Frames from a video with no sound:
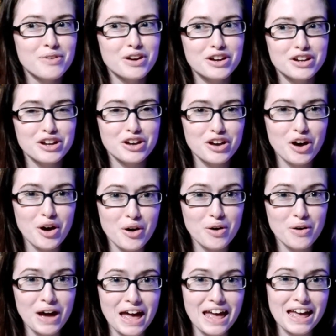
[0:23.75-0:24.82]
we're gonna
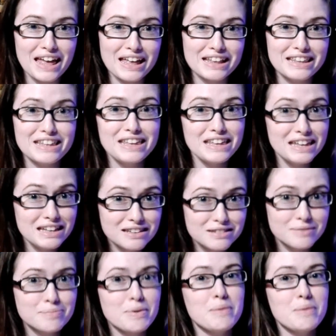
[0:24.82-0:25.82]
go and eat,